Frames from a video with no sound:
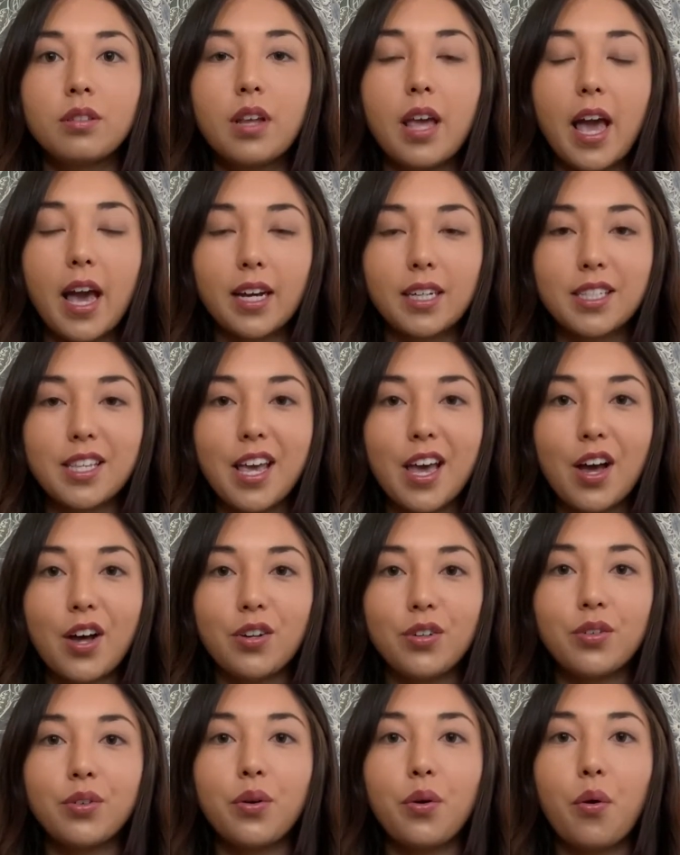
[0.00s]

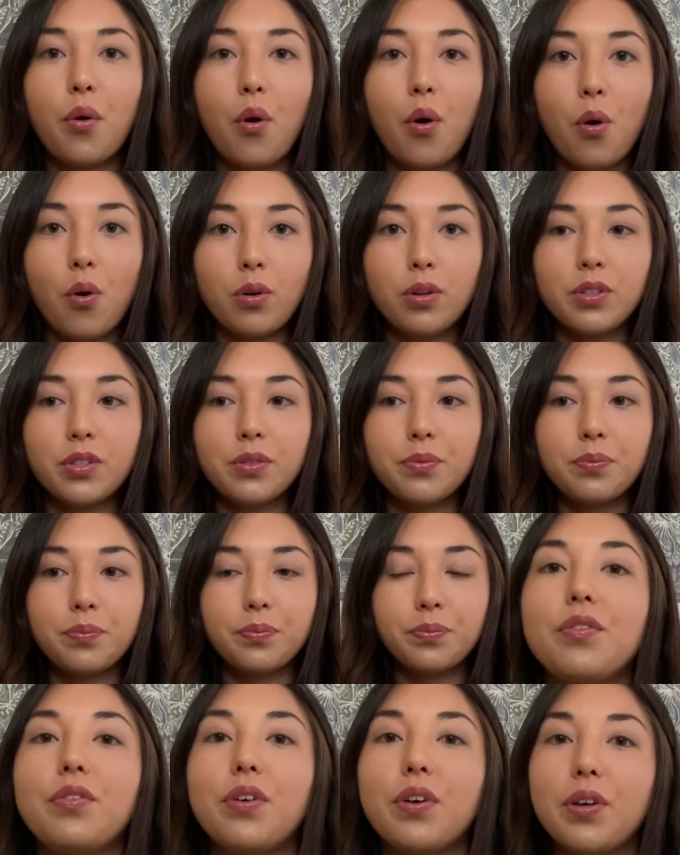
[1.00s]
exhale, hold.
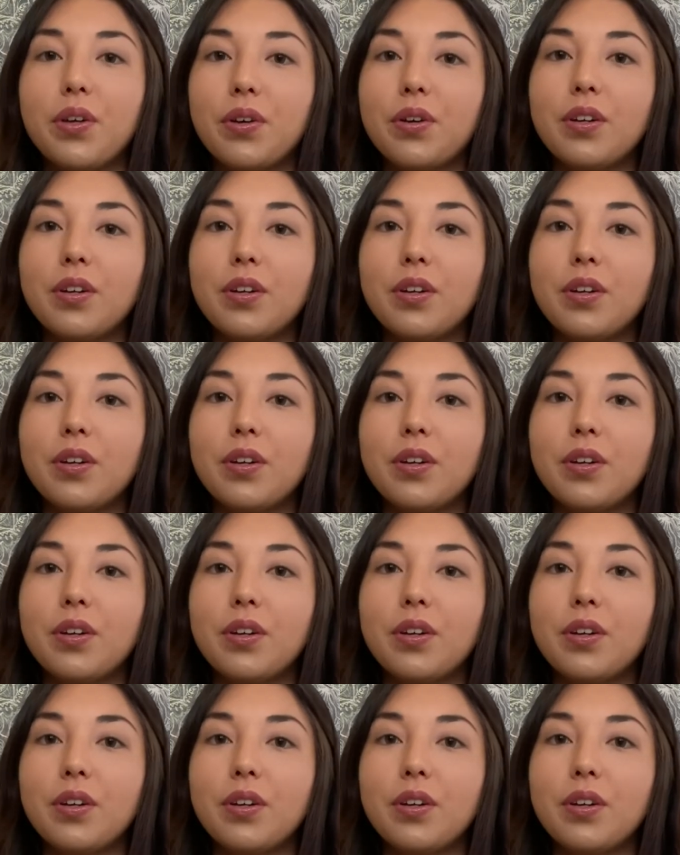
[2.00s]
For